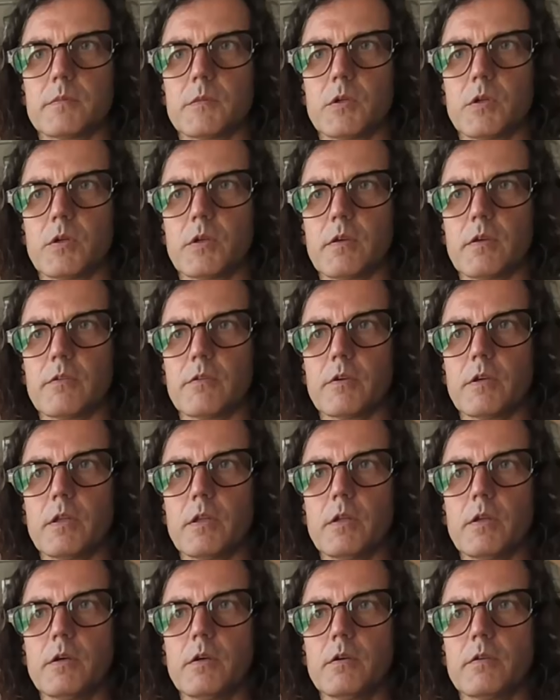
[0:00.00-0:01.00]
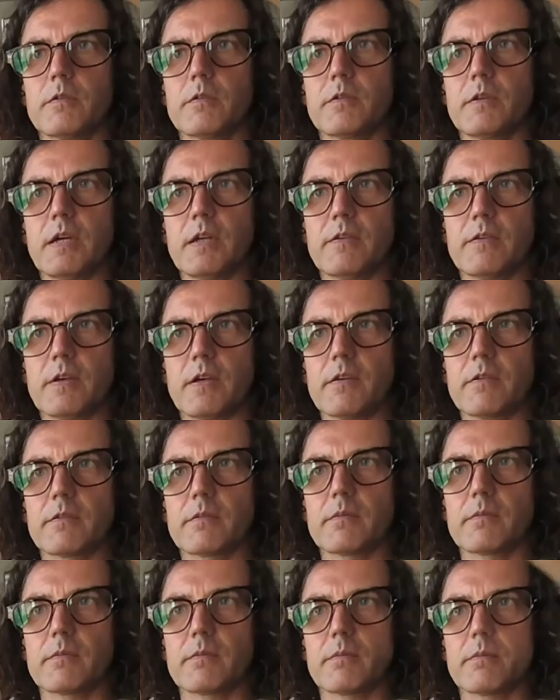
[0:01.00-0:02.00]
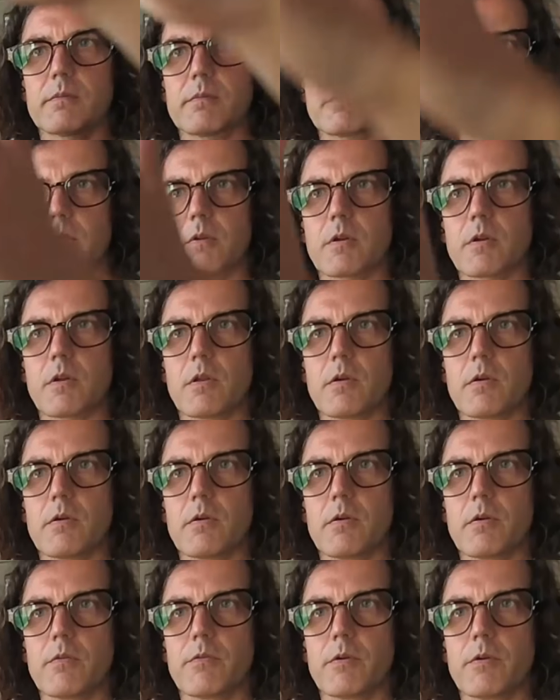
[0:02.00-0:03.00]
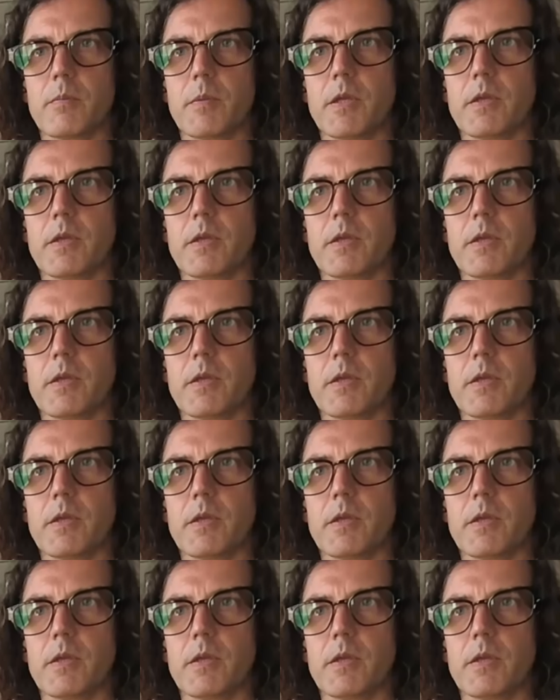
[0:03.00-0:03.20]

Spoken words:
Okay, so it looks that size for